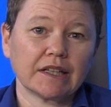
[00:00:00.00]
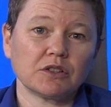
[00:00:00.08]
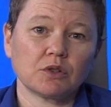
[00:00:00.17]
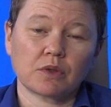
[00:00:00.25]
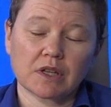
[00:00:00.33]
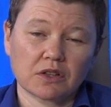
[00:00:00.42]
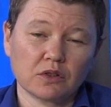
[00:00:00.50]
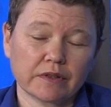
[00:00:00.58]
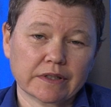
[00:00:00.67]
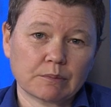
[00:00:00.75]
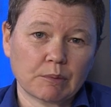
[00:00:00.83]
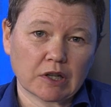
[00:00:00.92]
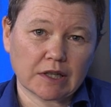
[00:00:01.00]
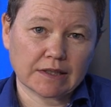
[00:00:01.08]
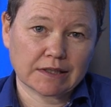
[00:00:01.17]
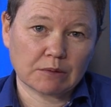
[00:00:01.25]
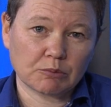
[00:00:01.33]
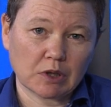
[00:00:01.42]
and you think you've
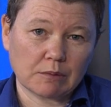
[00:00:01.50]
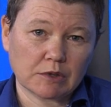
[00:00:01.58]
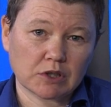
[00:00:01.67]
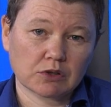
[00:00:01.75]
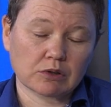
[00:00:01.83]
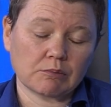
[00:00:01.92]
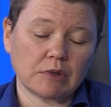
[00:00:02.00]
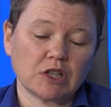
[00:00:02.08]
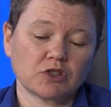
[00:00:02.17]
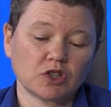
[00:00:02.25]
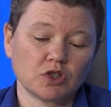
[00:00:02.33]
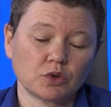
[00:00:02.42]
experienced employment discrimination,